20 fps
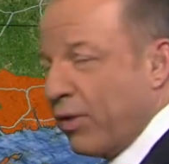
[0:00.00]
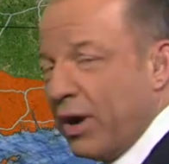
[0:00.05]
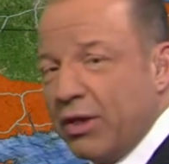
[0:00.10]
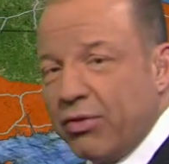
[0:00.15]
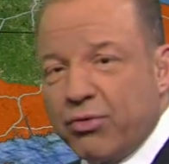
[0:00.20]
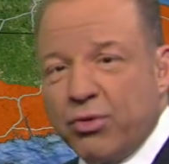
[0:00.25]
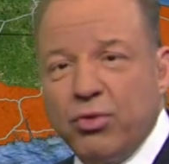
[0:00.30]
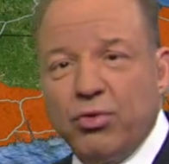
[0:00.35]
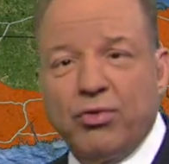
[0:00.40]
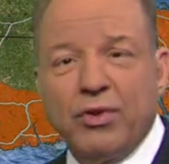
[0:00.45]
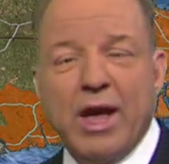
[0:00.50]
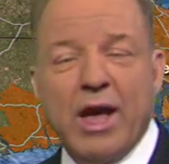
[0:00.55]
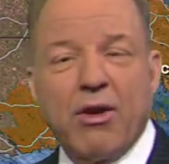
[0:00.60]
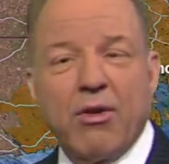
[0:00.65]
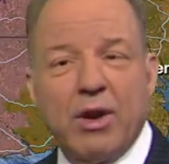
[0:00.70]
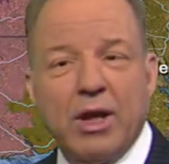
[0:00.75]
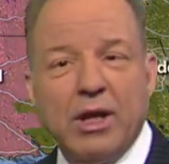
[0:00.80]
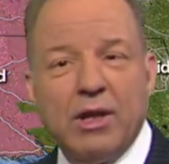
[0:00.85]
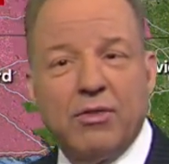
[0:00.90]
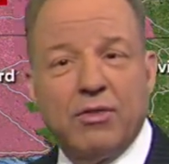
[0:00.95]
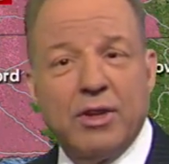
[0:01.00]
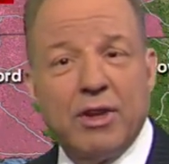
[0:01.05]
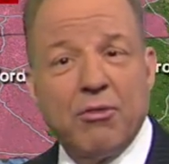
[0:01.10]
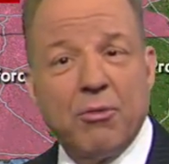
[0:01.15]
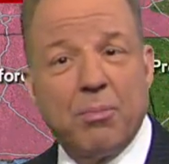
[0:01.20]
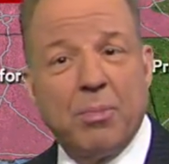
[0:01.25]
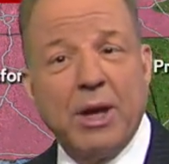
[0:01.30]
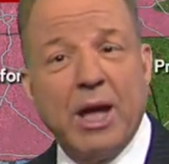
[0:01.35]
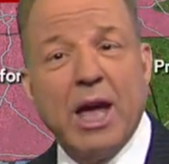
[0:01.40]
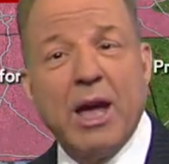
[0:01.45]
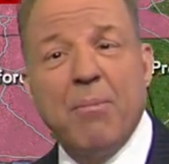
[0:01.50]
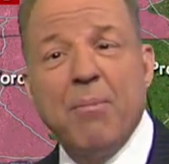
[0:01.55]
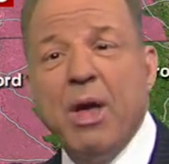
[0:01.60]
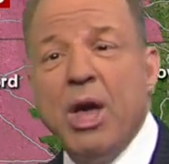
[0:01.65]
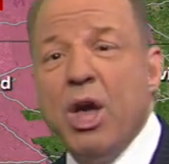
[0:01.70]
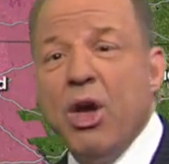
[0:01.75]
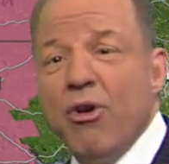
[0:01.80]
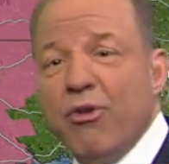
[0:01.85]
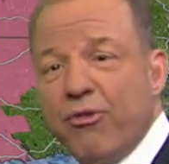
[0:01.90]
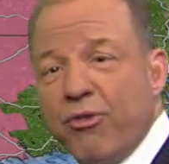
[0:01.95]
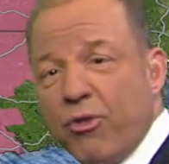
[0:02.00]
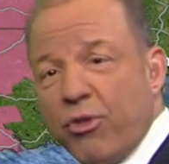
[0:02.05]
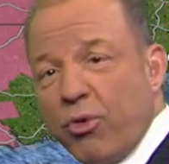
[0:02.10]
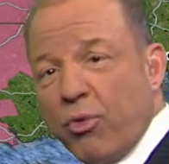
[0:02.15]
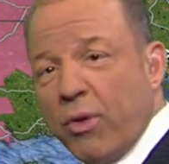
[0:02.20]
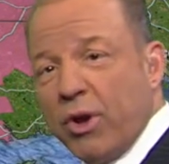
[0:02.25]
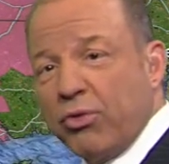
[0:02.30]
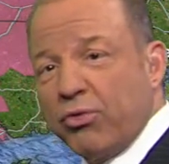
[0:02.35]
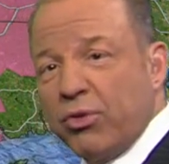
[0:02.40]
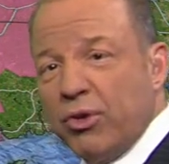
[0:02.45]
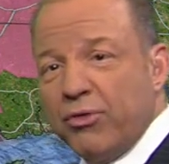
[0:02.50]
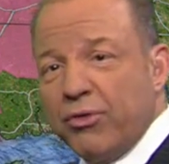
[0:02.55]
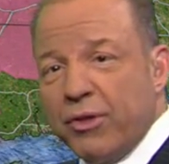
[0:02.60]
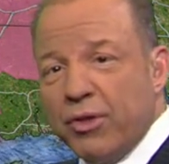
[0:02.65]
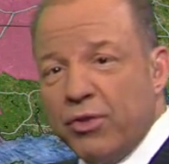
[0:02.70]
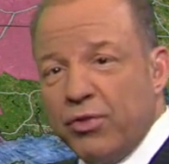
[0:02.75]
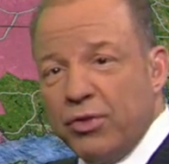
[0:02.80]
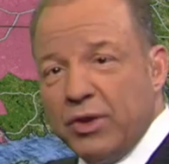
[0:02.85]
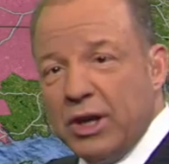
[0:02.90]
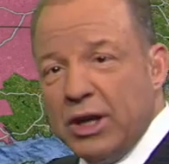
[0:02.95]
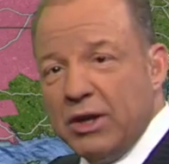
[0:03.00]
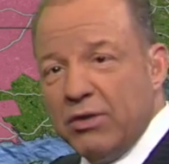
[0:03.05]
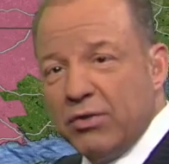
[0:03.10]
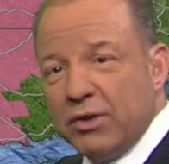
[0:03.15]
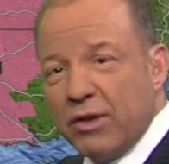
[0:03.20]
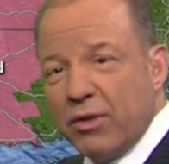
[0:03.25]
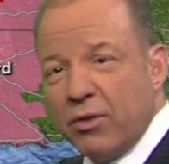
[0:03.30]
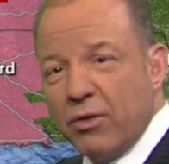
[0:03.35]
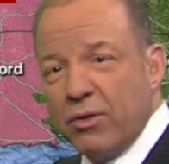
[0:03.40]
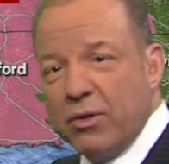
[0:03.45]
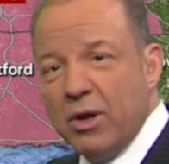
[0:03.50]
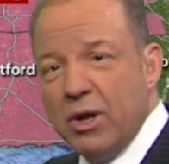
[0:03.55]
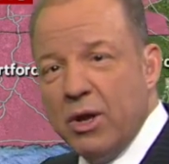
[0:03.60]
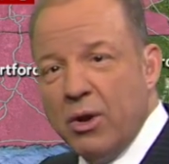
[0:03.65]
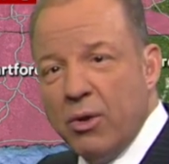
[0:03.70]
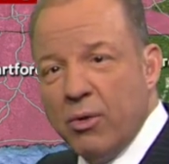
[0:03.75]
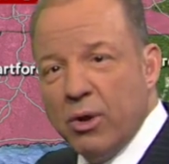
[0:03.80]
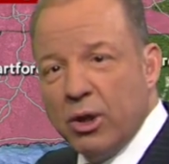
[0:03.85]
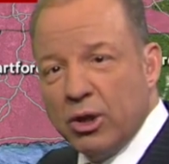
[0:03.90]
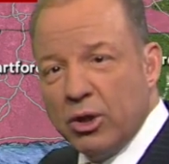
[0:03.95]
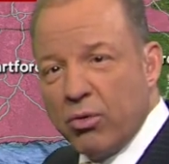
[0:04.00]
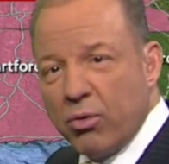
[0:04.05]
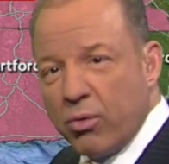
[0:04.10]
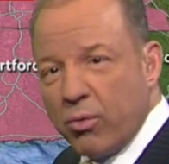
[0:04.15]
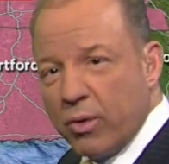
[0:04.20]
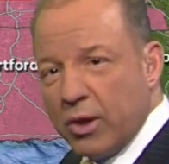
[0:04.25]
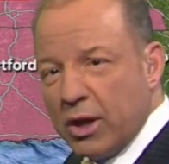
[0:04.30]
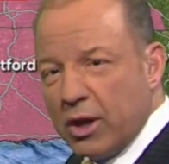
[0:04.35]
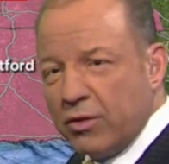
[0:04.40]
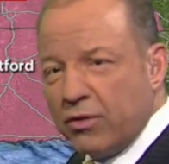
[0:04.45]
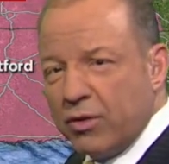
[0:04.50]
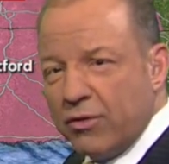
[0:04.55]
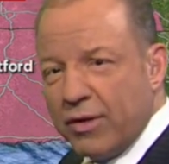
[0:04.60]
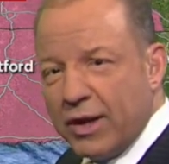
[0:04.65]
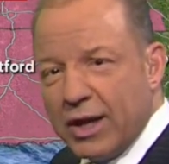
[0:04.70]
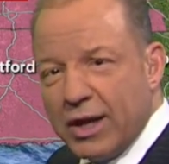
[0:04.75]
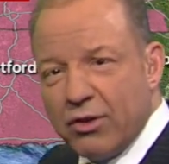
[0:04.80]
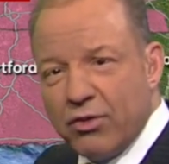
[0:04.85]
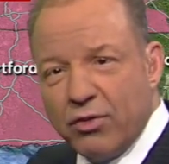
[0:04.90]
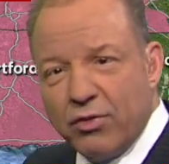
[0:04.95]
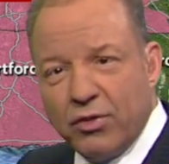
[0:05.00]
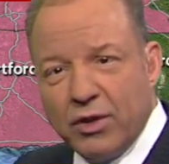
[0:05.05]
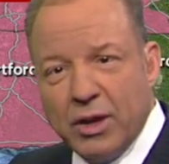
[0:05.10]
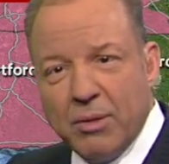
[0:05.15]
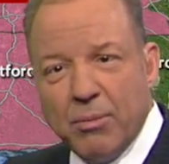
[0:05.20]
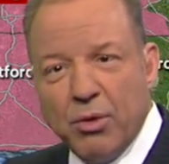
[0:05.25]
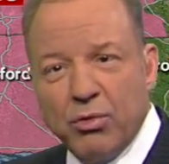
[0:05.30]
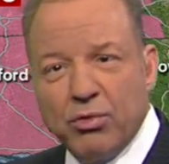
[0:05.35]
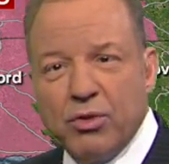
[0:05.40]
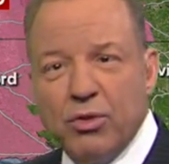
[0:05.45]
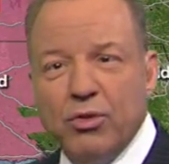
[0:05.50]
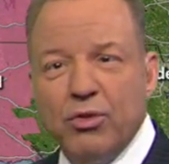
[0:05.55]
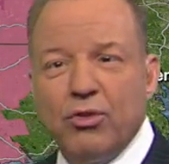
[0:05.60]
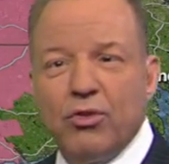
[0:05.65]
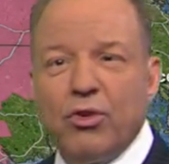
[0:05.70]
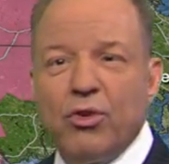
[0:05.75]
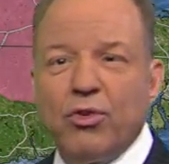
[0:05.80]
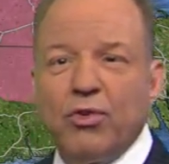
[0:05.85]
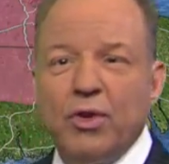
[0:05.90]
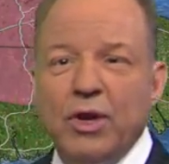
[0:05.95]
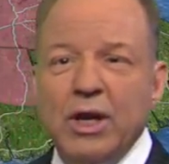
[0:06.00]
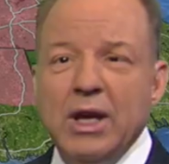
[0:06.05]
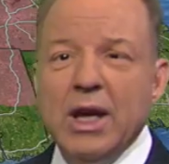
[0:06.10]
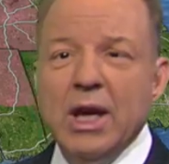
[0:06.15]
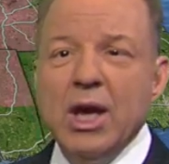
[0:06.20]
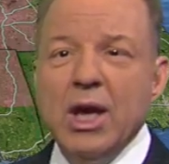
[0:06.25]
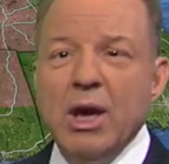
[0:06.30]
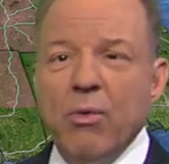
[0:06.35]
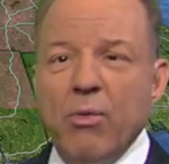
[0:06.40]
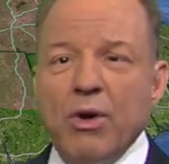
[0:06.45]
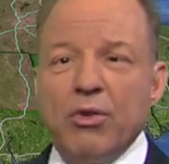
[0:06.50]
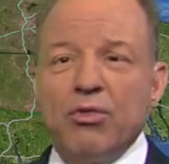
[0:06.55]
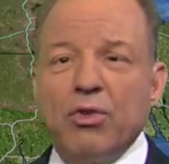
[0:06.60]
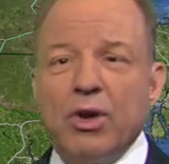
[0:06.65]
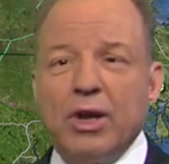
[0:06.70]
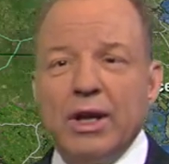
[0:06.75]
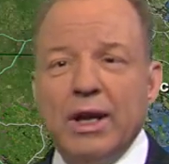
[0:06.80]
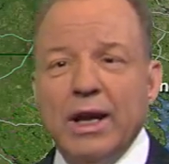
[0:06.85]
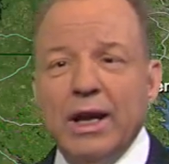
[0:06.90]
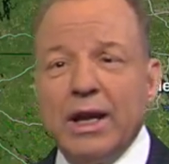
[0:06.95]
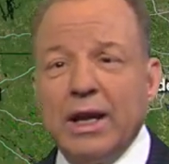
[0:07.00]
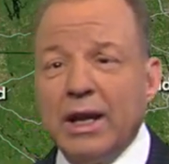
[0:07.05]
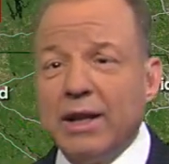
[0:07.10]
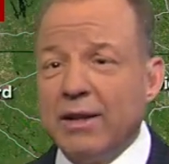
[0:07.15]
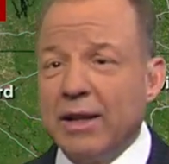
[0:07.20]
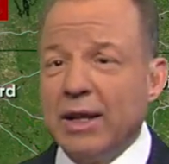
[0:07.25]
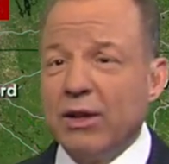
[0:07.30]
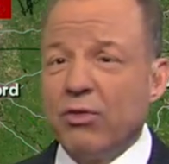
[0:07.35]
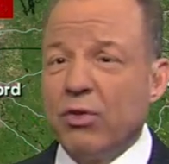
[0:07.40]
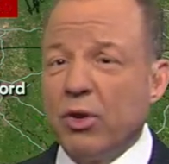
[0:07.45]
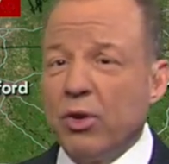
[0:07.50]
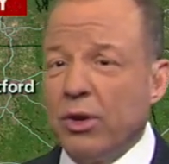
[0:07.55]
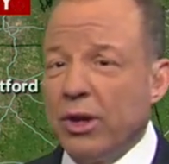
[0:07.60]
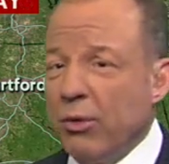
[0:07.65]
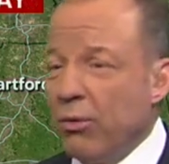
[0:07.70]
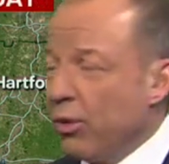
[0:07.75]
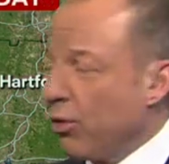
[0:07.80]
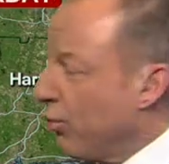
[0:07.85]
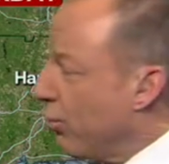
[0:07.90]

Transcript: right through Saturday at seven p m Further westward for the city, southern, uh, lower Hudson Valley, I should say, most of New Jersey, western Connecticut. That's all a winter